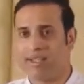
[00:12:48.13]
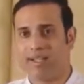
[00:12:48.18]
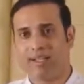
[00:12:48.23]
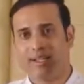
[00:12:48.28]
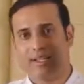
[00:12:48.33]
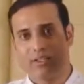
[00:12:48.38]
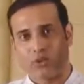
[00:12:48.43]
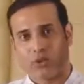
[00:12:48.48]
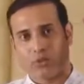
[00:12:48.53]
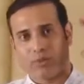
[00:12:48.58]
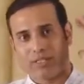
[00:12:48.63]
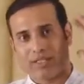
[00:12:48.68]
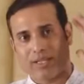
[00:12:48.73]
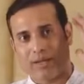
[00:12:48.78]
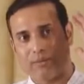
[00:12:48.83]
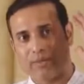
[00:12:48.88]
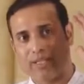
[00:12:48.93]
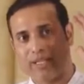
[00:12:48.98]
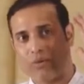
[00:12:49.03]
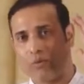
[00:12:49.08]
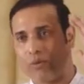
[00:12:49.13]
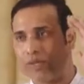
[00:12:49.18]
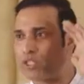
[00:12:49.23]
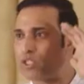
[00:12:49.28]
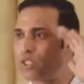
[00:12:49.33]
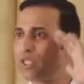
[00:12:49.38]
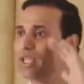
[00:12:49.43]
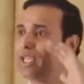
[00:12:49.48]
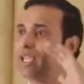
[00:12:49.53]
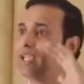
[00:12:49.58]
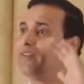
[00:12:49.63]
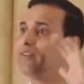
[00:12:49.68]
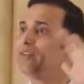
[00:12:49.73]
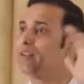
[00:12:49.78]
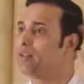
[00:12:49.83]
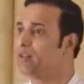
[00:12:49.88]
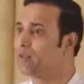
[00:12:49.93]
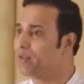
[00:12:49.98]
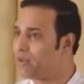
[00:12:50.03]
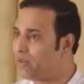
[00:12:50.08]
should be something which he
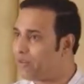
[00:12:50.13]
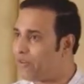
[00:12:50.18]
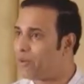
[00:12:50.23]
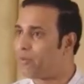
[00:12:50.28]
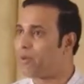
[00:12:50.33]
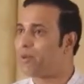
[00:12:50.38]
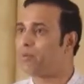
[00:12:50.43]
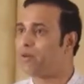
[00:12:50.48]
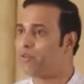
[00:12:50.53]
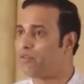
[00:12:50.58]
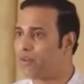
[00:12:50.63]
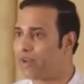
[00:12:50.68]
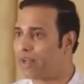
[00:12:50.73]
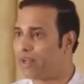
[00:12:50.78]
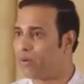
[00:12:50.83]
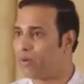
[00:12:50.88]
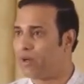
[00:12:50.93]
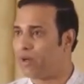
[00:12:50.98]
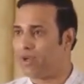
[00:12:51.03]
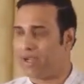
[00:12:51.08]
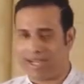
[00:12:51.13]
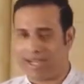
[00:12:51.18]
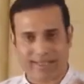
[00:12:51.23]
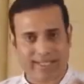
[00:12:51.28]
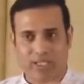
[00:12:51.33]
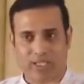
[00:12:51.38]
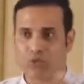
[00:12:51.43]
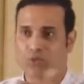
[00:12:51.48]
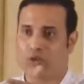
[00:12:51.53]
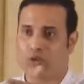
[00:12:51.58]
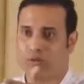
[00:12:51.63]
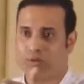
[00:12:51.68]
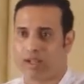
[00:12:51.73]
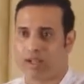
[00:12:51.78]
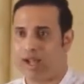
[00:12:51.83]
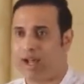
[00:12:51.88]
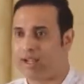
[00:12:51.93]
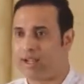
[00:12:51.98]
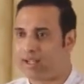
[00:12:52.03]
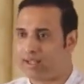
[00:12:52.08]
will remember forever. And that's what
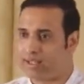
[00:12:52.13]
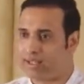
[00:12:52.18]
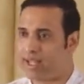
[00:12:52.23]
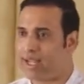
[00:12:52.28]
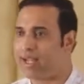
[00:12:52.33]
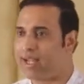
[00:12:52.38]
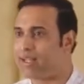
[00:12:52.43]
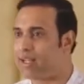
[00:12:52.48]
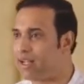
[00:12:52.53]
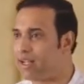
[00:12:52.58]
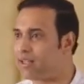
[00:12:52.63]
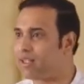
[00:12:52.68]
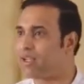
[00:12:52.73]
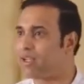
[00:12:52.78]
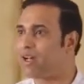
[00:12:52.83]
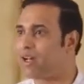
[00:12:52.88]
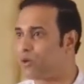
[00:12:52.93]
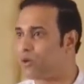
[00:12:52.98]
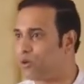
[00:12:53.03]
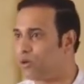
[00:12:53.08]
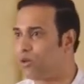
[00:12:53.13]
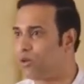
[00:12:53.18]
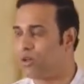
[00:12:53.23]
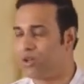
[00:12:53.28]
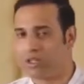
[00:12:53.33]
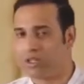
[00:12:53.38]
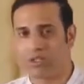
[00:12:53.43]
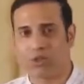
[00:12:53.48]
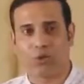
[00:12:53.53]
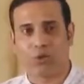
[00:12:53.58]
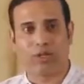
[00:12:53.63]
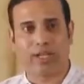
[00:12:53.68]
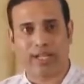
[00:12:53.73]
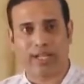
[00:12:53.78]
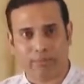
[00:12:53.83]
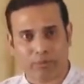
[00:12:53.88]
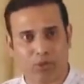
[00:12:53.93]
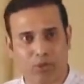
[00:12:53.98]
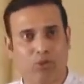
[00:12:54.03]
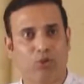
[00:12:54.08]
Anand and Lalita Garu told, and
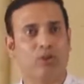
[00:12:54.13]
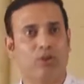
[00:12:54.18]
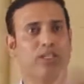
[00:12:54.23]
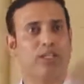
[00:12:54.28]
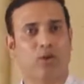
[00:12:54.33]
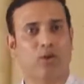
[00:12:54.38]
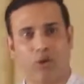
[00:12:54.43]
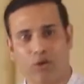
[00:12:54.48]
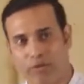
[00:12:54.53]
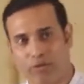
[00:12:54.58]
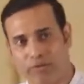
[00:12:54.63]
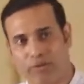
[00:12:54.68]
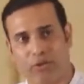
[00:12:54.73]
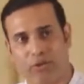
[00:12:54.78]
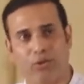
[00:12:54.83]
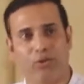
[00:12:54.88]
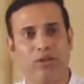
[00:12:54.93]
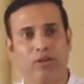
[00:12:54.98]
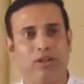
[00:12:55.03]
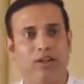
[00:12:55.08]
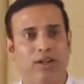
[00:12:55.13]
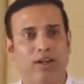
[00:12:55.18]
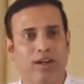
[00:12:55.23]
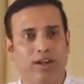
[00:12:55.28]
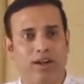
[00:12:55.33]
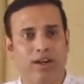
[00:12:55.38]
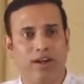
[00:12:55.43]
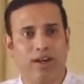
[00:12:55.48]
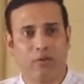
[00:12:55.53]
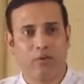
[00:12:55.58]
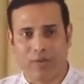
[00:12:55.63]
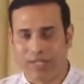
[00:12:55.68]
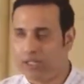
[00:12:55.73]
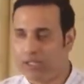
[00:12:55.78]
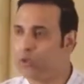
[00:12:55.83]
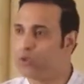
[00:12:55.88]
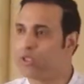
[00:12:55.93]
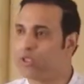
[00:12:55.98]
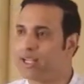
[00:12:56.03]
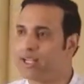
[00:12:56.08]
I'm sure that all of you will
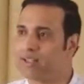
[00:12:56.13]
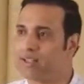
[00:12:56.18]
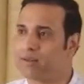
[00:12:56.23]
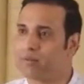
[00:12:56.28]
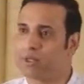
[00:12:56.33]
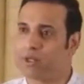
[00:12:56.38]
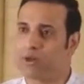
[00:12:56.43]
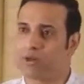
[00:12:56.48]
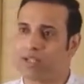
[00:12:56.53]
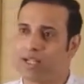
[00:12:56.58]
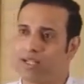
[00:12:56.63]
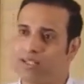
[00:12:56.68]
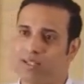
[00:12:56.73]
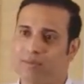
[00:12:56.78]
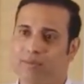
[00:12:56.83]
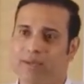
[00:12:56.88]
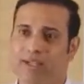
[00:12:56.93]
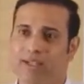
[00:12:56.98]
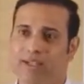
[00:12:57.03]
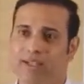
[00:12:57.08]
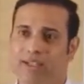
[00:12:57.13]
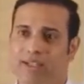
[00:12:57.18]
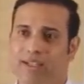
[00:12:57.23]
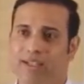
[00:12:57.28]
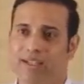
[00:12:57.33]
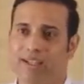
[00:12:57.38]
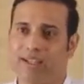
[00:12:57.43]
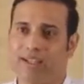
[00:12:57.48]
do that, because ultimately,